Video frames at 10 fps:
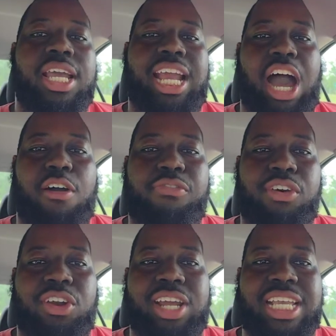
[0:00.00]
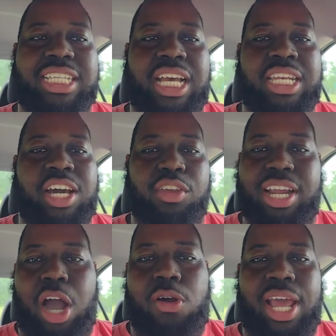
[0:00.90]
Kyle Fuller is another
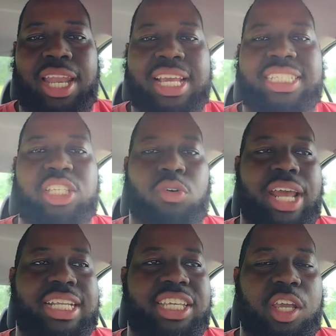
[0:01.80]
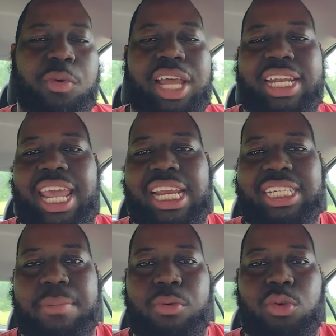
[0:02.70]
guy on our list. He's on that tier with like the
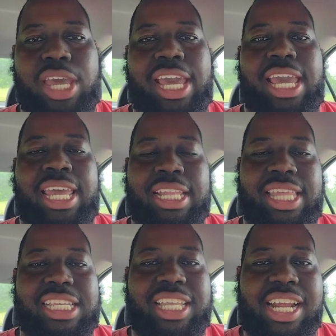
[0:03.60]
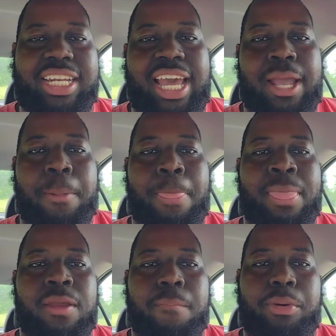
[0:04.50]
AJ Bouye and things like that.
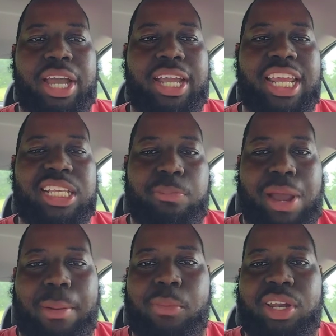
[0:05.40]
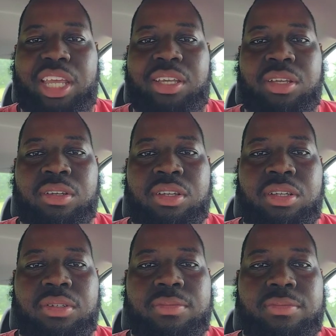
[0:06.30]
But he's probably,
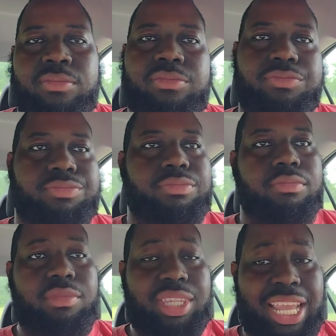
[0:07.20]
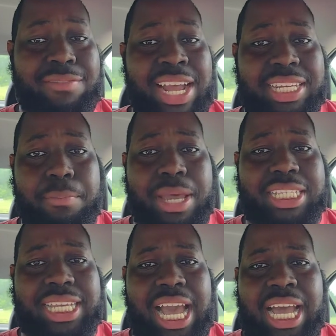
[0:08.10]
if not the
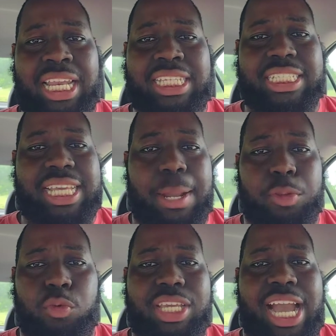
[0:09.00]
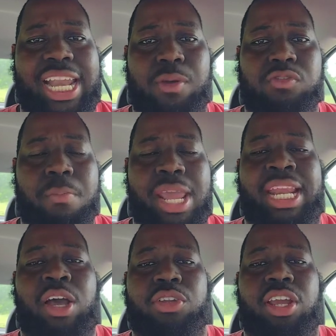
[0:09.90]
best guy, at least a top three guy that was
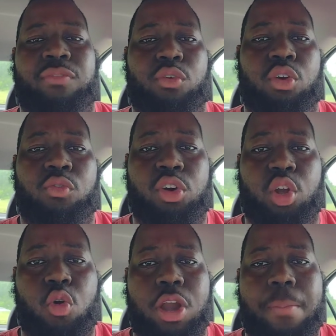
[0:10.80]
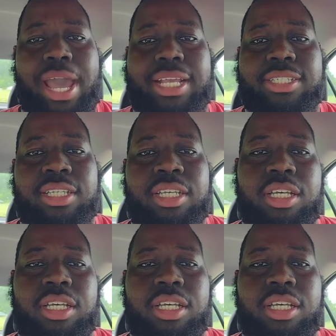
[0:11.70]
remaining out there for the cornerbacks.